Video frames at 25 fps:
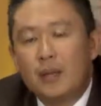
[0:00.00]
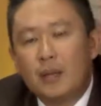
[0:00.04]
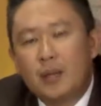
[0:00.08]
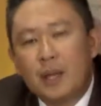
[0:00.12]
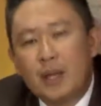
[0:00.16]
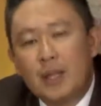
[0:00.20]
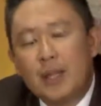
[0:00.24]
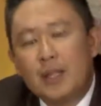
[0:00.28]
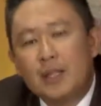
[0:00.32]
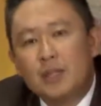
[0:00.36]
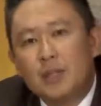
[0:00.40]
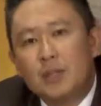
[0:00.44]

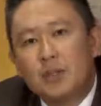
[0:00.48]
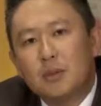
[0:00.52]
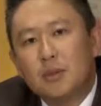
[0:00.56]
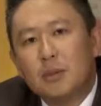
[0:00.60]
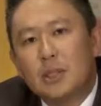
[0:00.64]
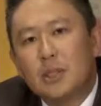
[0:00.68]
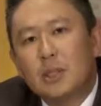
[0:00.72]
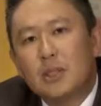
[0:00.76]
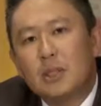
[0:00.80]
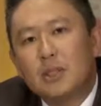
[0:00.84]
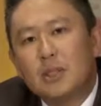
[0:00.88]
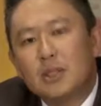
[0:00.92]
things to
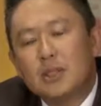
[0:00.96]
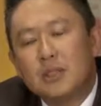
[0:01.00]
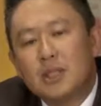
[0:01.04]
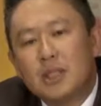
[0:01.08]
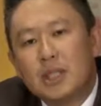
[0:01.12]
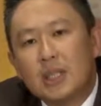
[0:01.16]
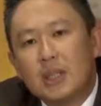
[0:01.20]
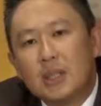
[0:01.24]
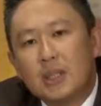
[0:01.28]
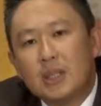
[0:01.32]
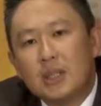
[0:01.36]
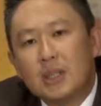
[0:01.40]
be
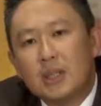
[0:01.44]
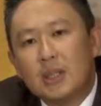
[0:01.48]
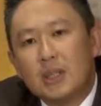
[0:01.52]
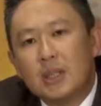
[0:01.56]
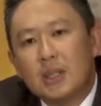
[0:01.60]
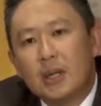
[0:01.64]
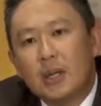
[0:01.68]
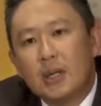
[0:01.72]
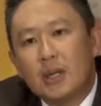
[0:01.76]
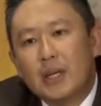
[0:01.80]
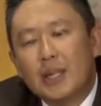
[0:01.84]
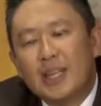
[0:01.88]

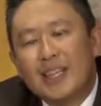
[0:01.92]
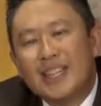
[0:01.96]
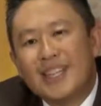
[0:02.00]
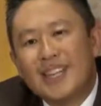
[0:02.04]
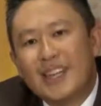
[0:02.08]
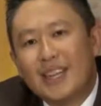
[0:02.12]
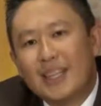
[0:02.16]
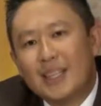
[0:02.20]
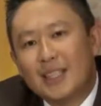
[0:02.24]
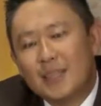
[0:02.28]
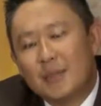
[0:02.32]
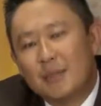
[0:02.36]
considered on a
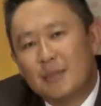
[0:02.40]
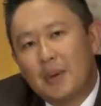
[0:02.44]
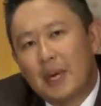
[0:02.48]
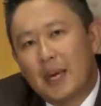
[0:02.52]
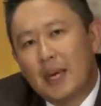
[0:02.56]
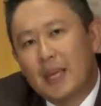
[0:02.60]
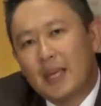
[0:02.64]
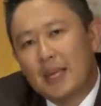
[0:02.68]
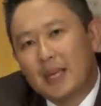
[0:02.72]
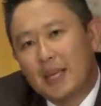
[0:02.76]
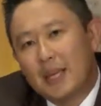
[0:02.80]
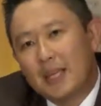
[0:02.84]

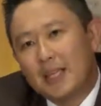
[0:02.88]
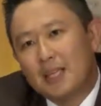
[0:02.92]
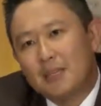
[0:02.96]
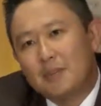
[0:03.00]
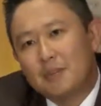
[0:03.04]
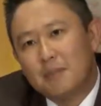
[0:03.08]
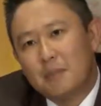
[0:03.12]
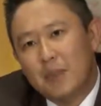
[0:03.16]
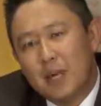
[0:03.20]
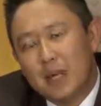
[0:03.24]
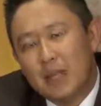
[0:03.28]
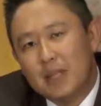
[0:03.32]

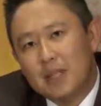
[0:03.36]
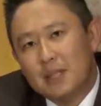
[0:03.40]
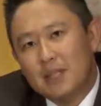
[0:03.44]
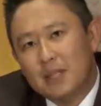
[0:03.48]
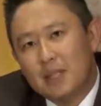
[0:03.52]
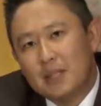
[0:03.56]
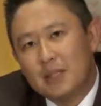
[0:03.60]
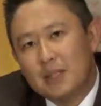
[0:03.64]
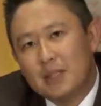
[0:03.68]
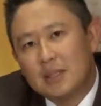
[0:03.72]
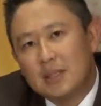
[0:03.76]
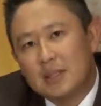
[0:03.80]
case-by-case
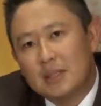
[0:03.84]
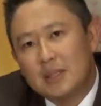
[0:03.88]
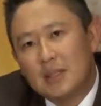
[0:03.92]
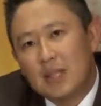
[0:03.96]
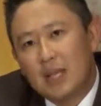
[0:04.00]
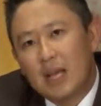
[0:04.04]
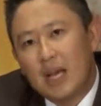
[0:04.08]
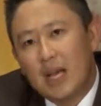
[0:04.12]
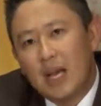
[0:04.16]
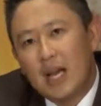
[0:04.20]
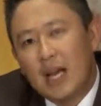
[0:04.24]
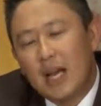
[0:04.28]
basis
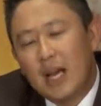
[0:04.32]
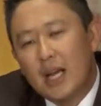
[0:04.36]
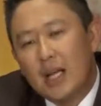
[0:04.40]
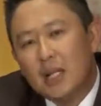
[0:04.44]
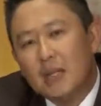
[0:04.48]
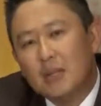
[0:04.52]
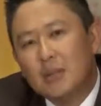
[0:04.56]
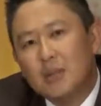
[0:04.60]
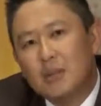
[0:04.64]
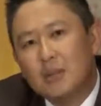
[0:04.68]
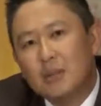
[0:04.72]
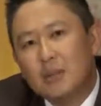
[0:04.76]

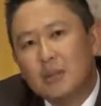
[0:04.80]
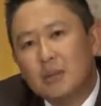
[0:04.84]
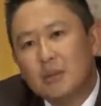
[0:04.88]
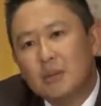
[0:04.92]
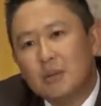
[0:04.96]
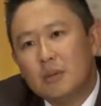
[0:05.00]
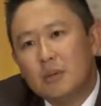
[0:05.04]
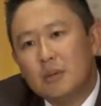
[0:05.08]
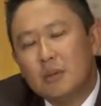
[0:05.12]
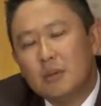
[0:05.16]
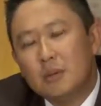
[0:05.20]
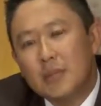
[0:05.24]
and
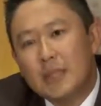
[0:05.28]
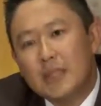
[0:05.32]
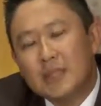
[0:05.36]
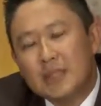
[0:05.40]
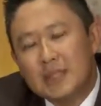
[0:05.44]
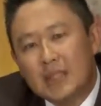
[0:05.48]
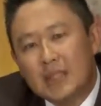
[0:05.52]
to be